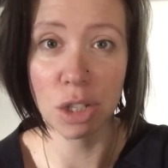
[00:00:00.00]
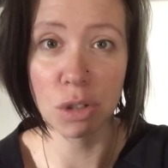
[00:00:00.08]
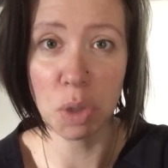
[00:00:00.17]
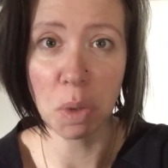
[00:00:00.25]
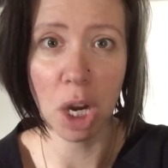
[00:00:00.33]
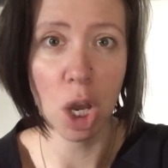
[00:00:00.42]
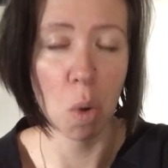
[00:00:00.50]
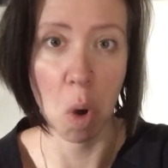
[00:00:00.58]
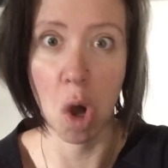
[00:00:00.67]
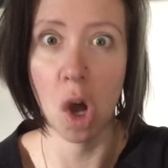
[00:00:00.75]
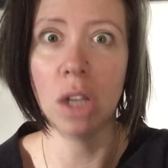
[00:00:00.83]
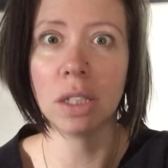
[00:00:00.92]
You just want to go
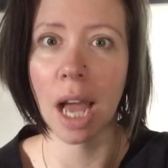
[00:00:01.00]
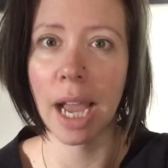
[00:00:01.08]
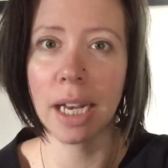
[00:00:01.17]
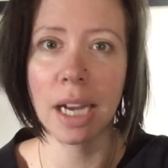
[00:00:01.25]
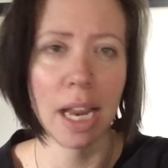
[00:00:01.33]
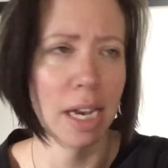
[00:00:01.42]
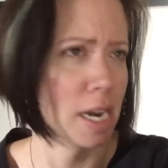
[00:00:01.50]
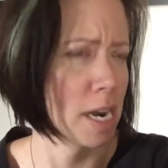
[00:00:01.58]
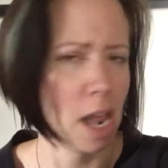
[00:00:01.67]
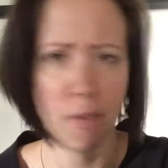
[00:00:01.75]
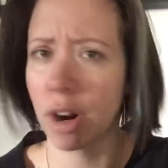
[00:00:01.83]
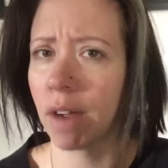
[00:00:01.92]
all night and
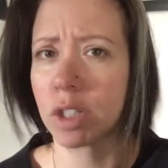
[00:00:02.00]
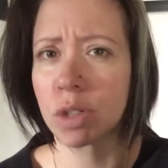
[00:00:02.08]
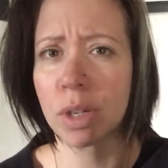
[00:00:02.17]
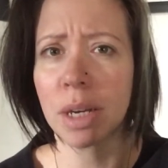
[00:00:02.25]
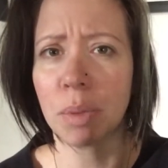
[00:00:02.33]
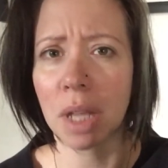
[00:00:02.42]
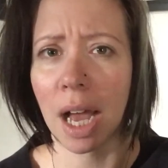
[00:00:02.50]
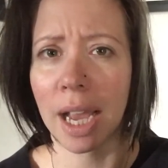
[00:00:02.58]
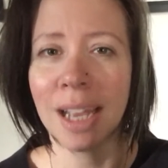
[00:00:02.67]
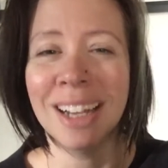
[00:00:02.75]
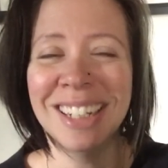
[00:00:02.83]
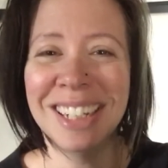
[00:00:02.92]
never have to reapply